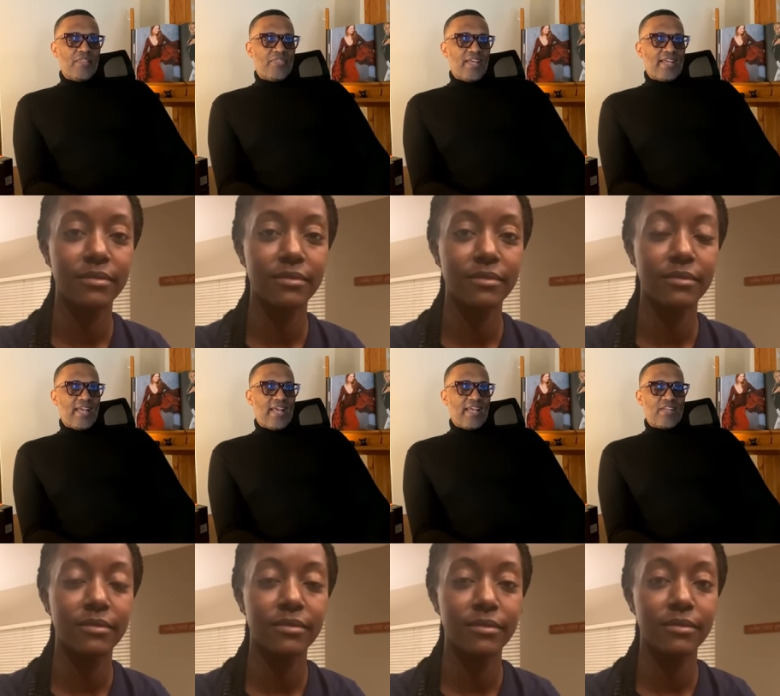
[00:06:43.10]
Speaker 1: that
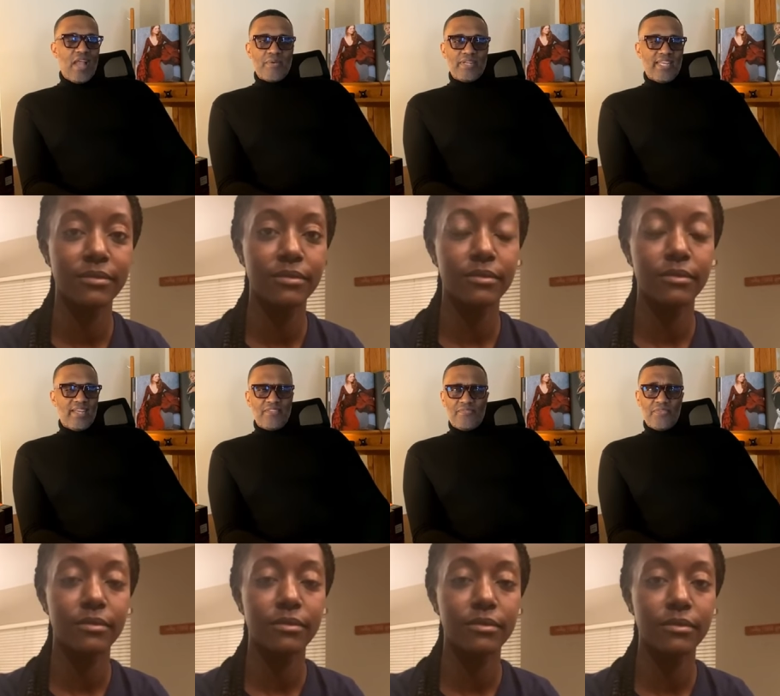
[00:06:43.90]
guy, and y'all were
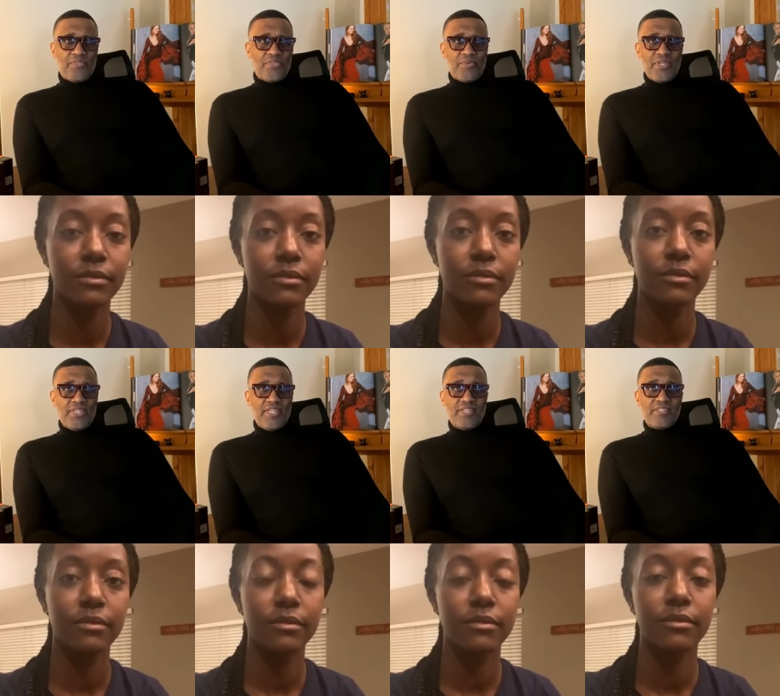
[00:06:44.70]
together for three
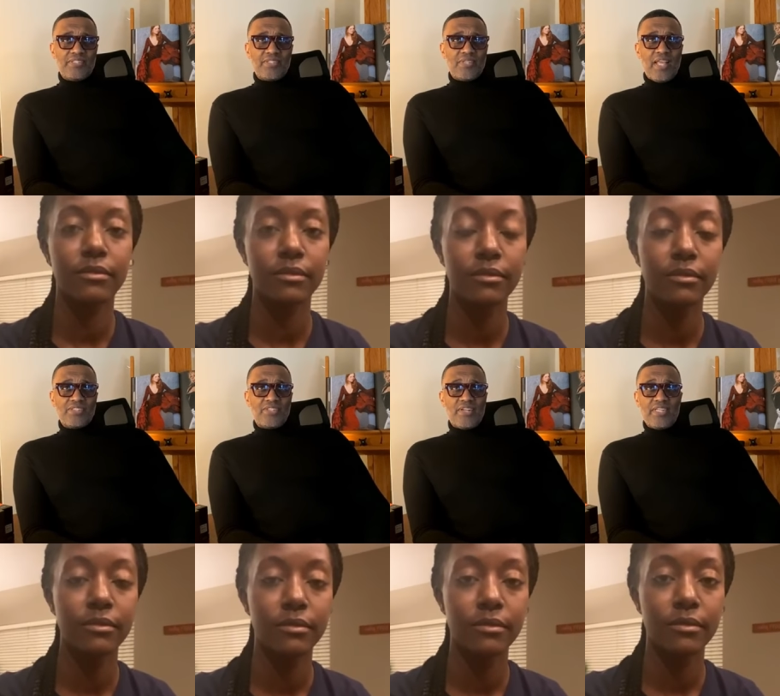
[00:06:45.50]
years. So y'all
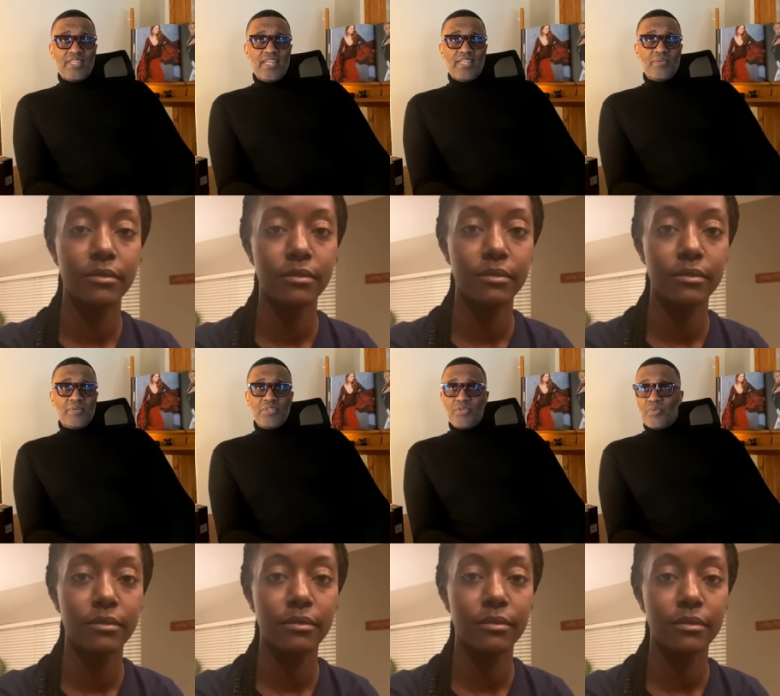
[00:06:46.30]
started dating
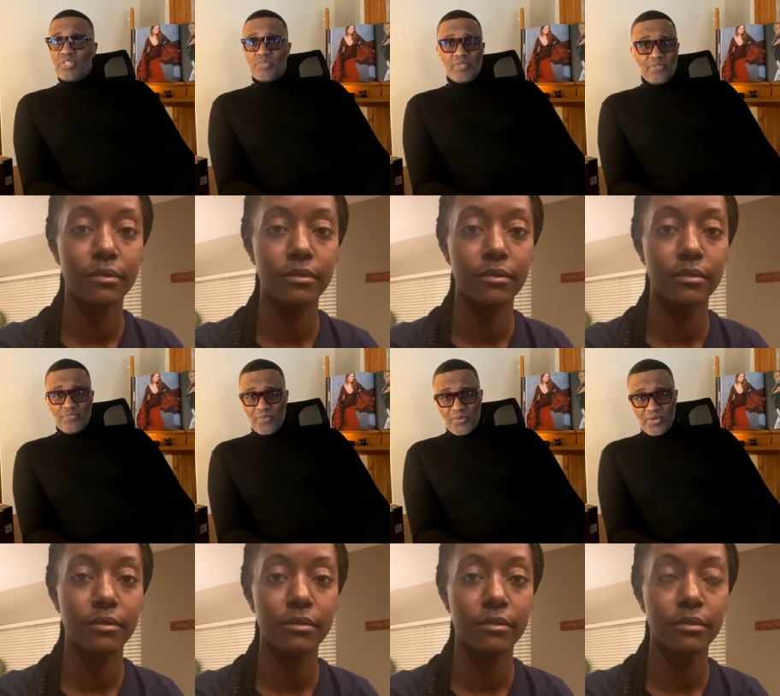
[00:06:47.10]
when you were
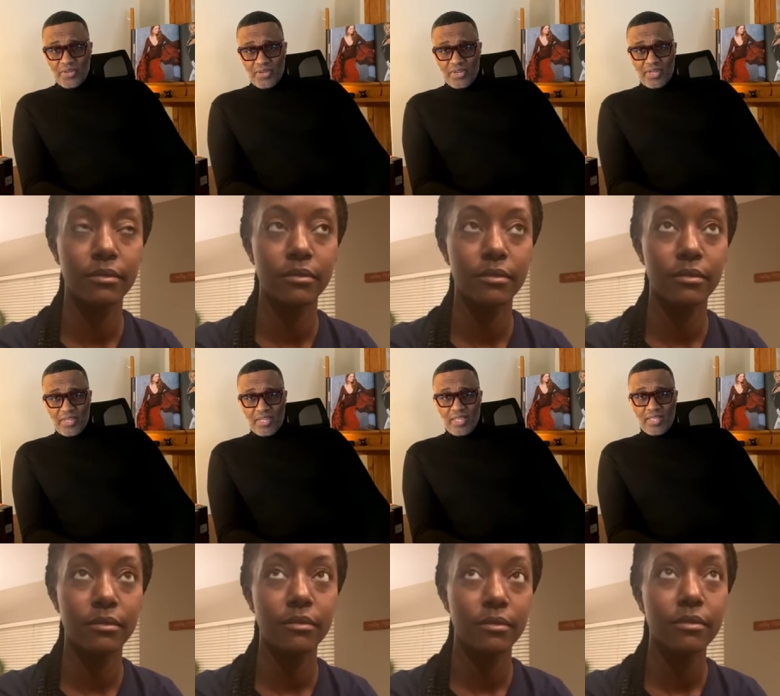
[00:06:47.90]
24.
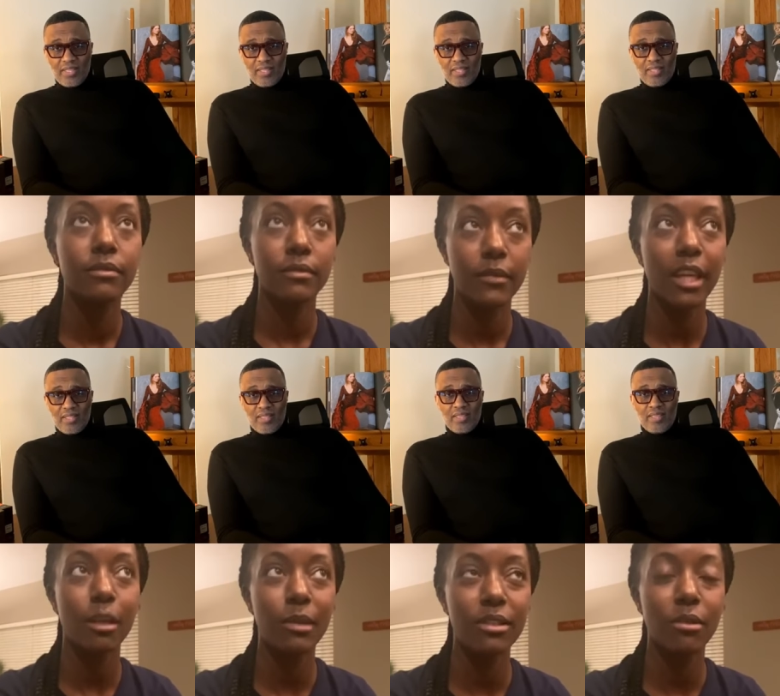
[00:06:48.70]
Speaker 2: Yeah,
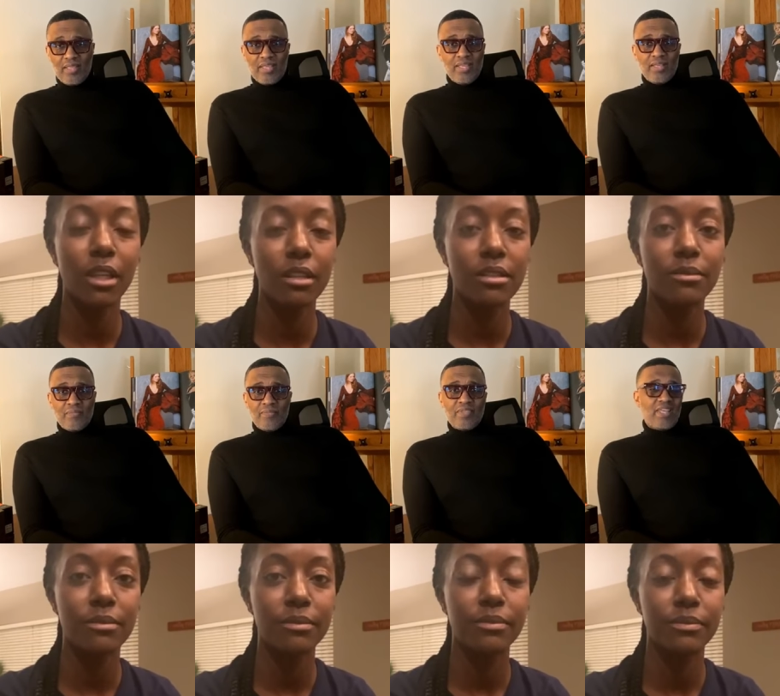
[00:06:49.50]
mid 20s.
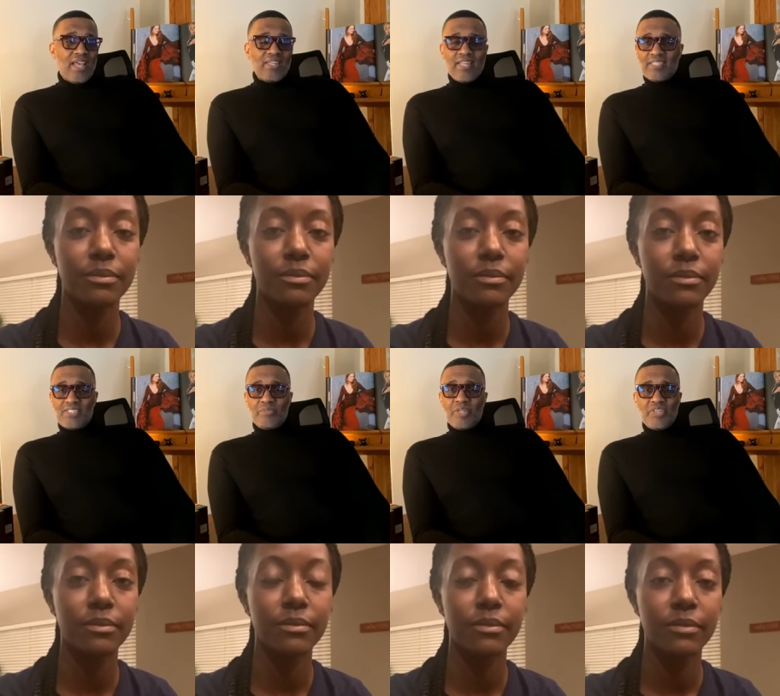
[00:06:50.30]
Speaker 1: Yeah, that should
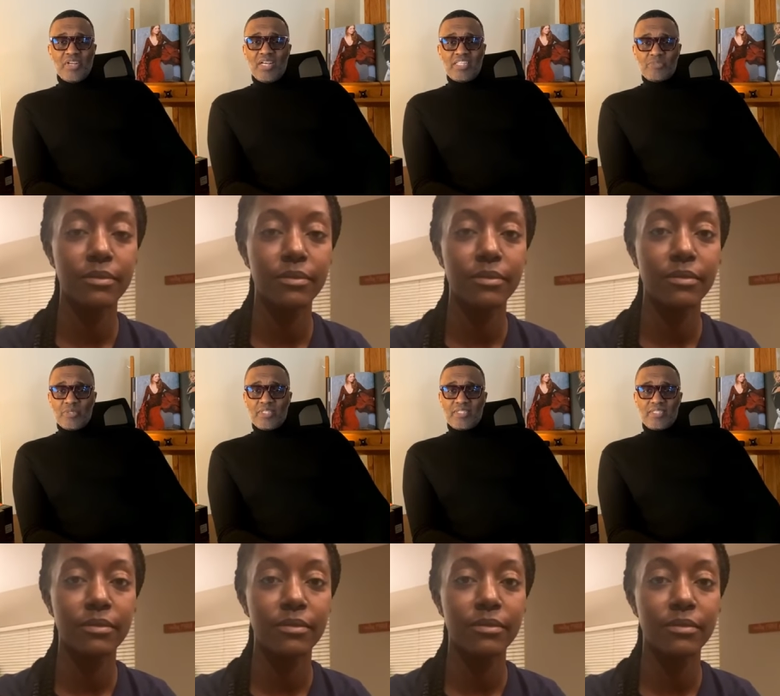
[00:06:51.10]
have been your
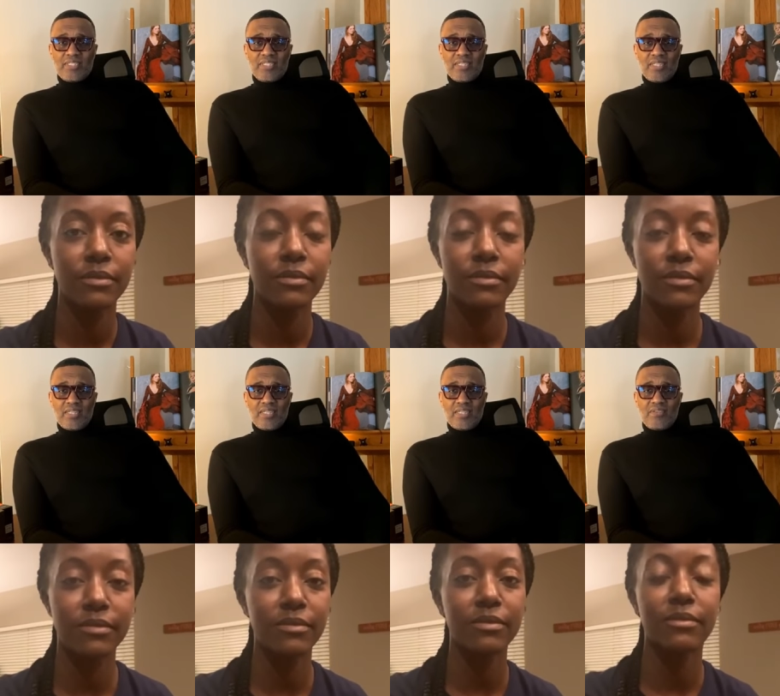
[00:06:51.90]
husband.
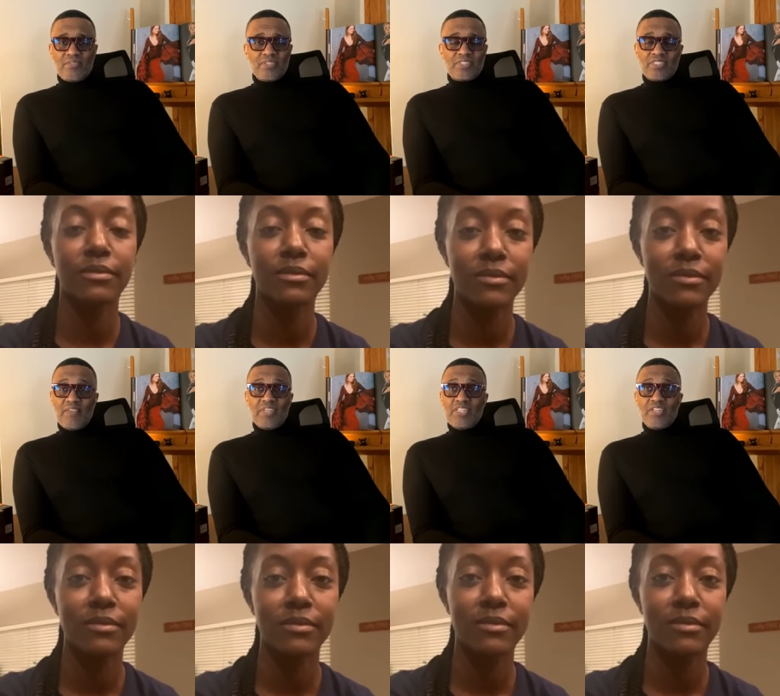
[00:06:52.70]
Mm-hmm.
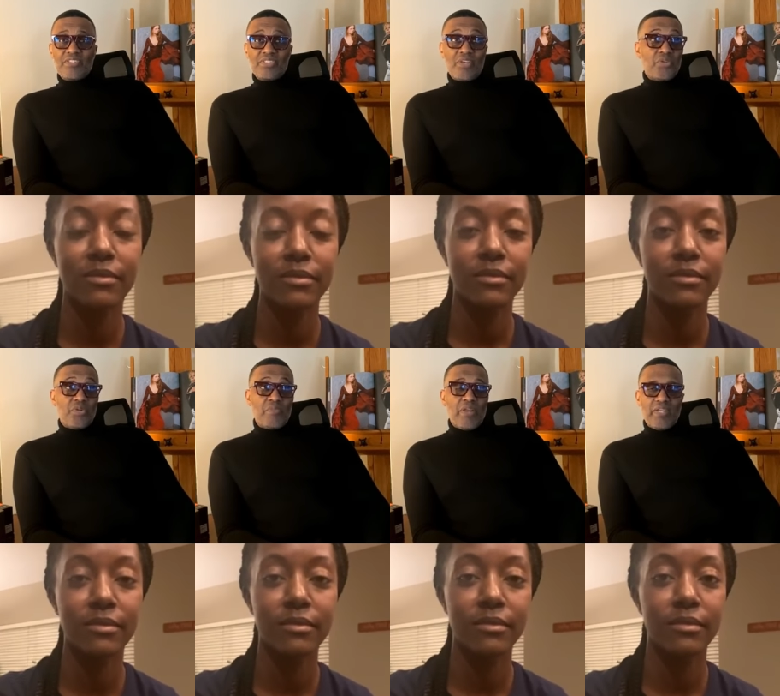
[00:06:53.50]
70 years ago, you'd
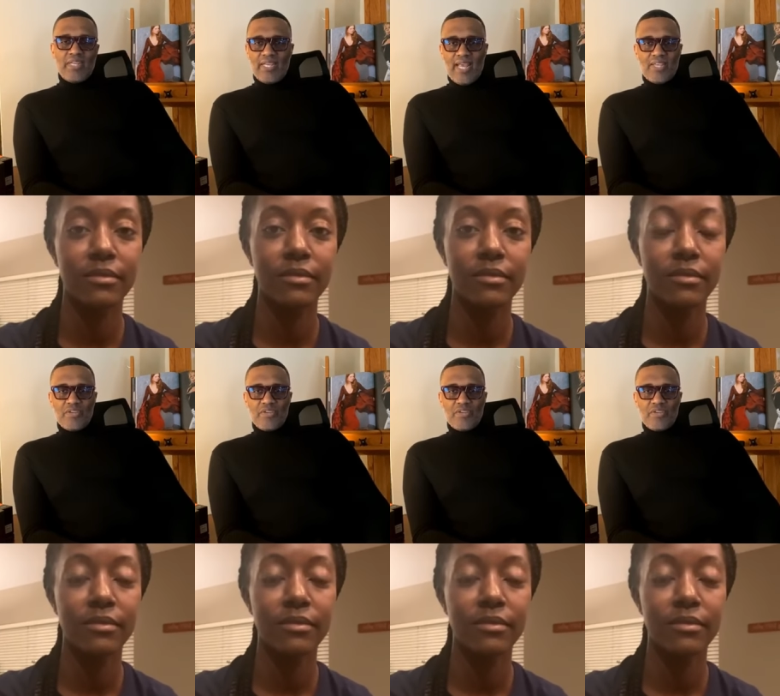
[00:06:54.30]
have married that guy and you'd have